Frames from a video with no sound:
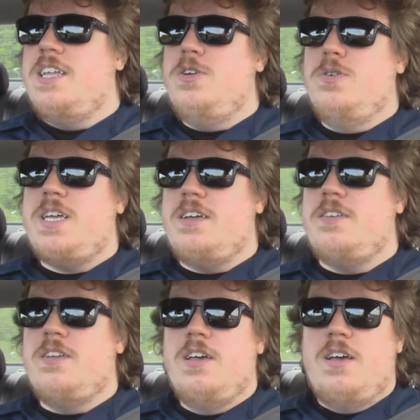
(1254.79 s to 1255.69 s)
You
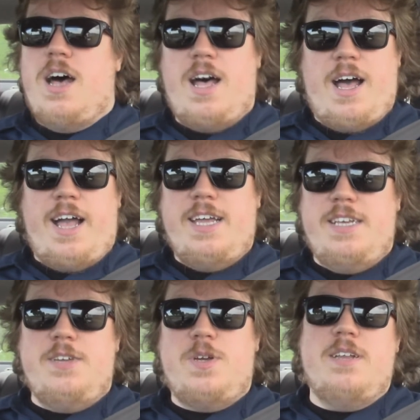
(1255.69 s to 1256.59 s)
can
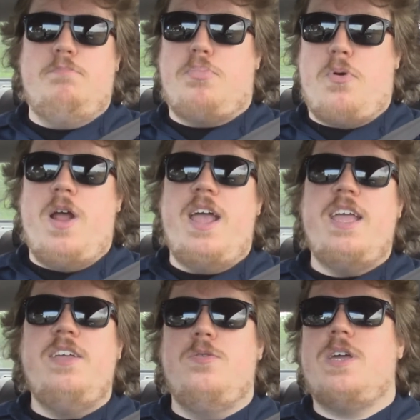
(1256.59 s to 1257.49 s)
hide, you can pray,
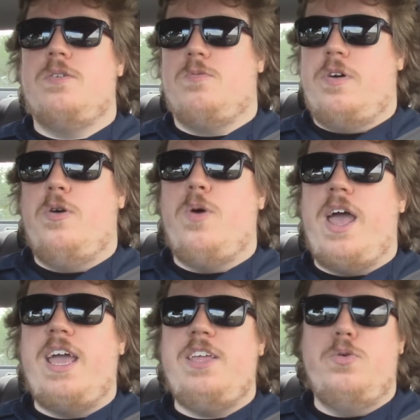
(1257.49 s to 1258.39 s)
you can run
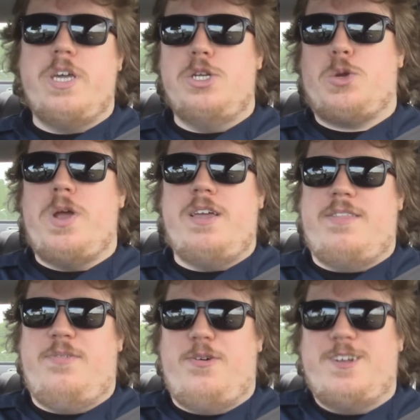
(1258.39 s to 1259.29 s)
away, you can drink
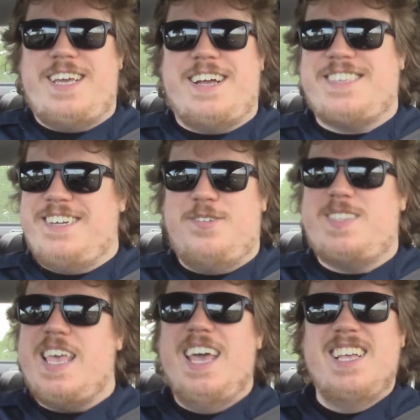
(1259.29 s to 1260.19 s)
the vortex.
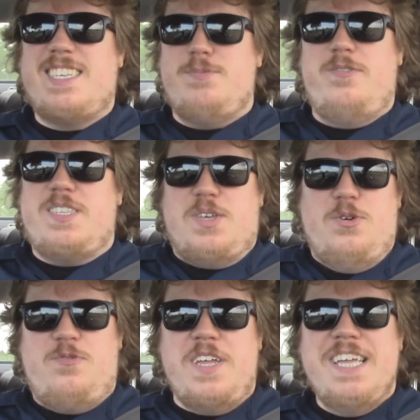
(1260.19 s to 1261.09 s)
Some of it's
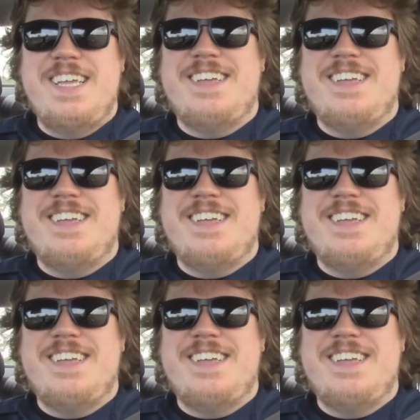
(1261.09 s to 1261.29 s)
goofy,